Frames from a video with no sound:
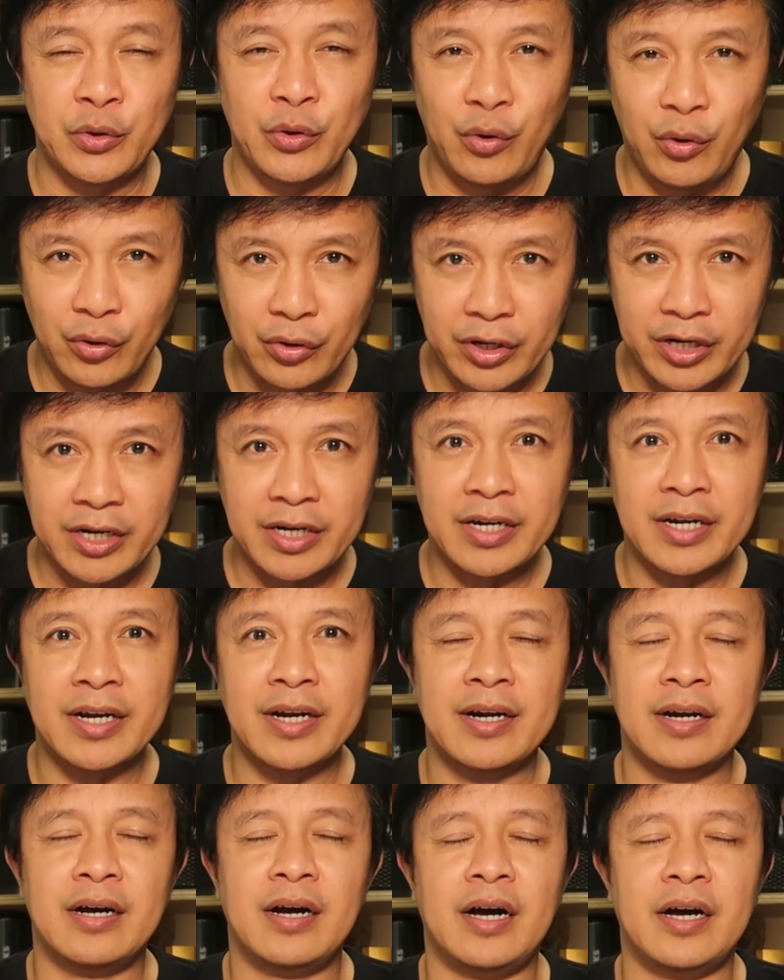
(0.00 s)
or
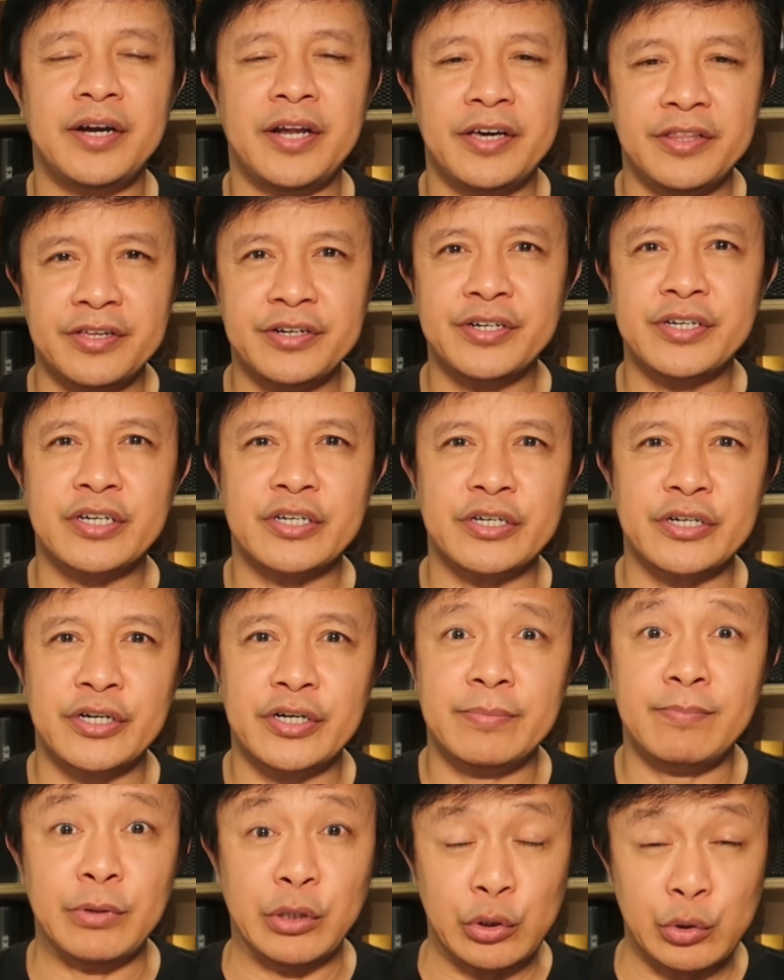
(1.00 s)
another
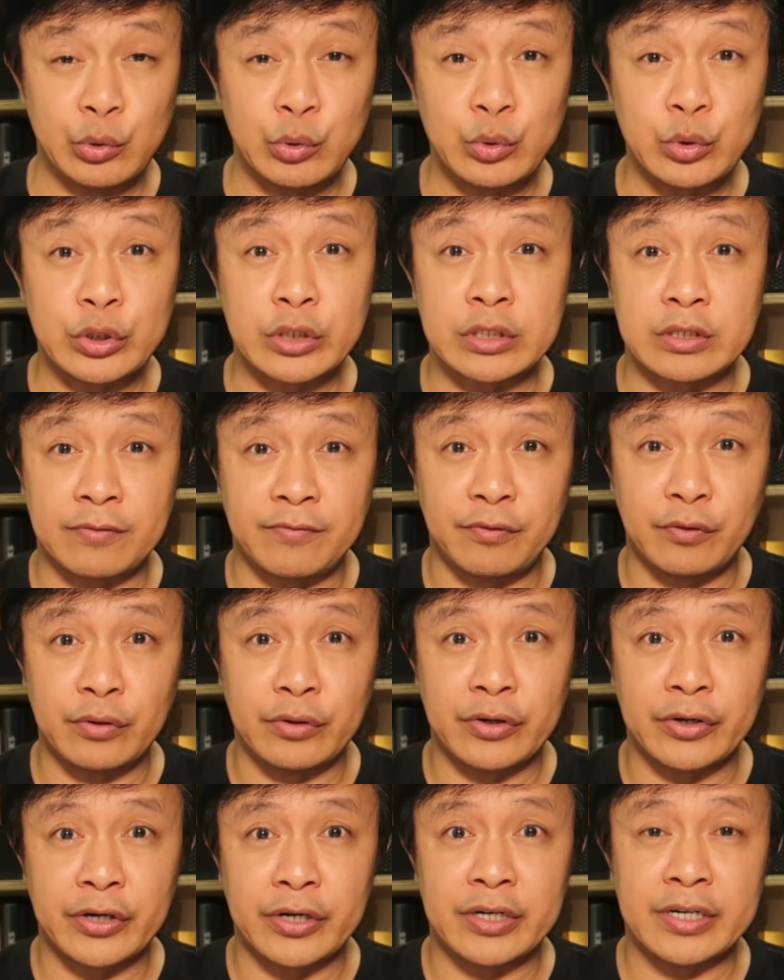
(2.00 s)
term used
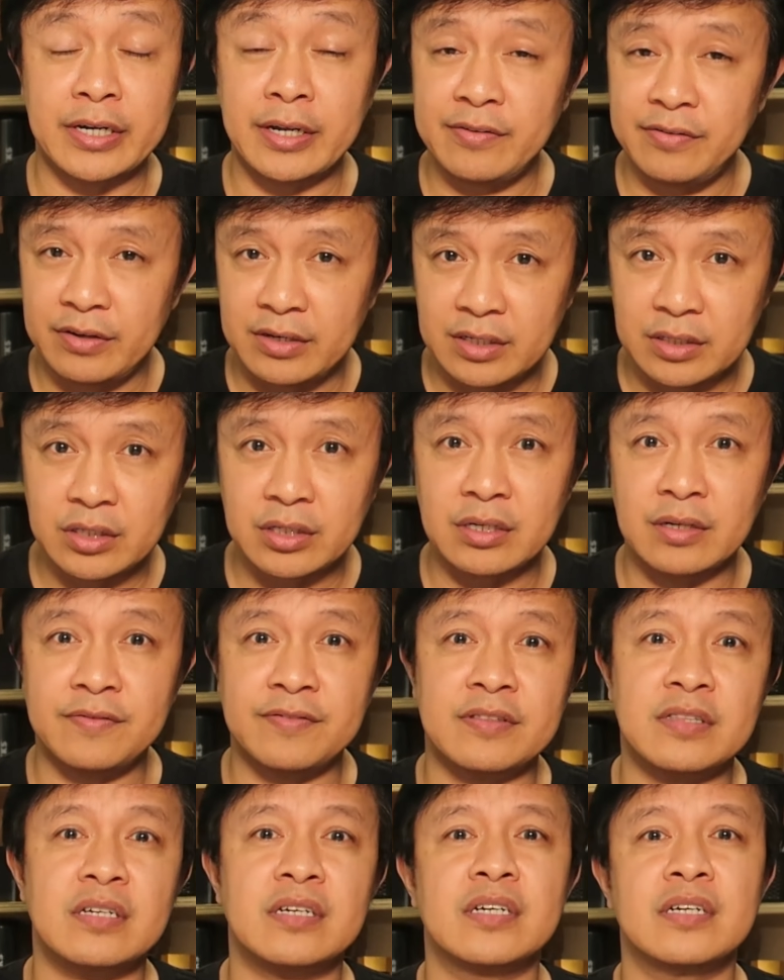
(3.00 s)
for definition of
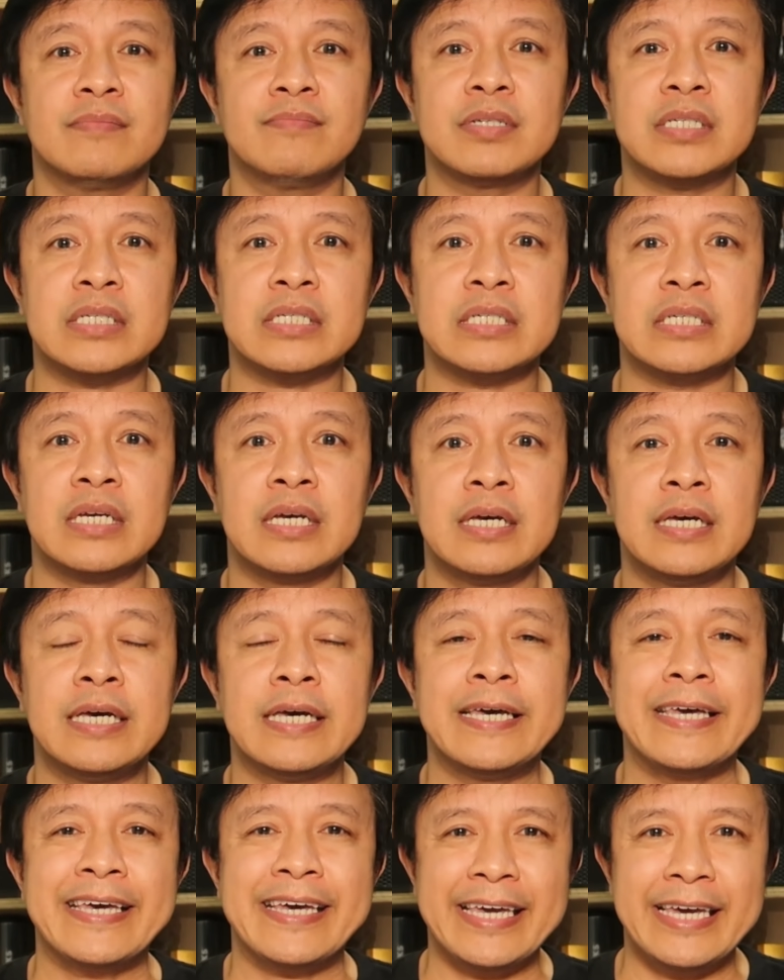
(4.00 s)
terms
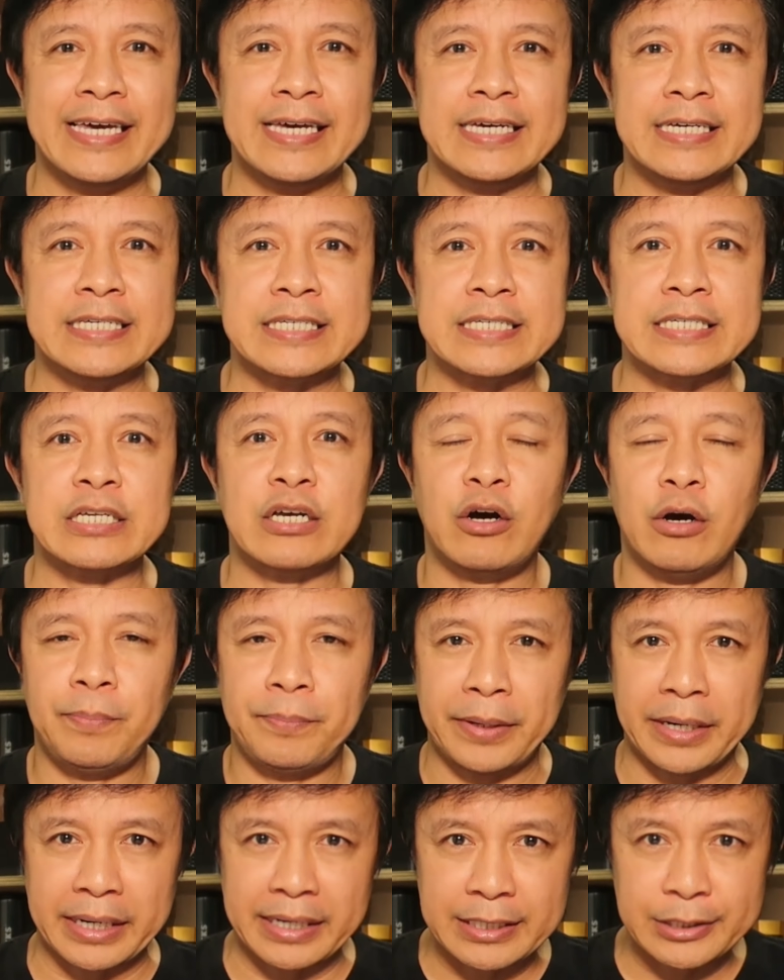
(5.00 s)
is
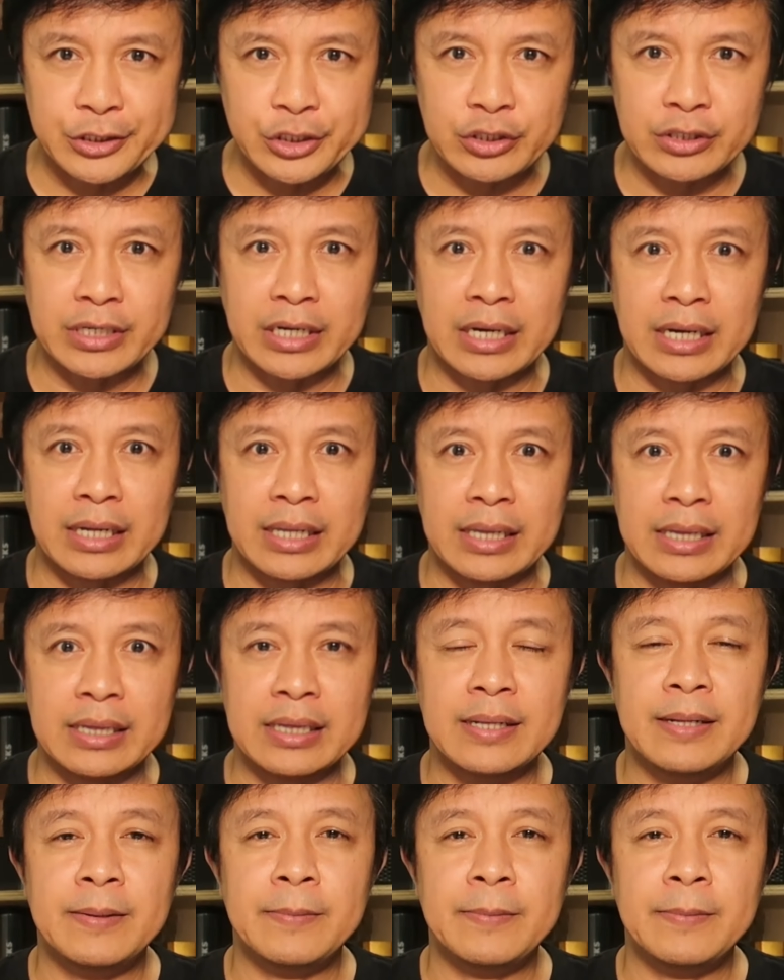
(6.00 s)
operational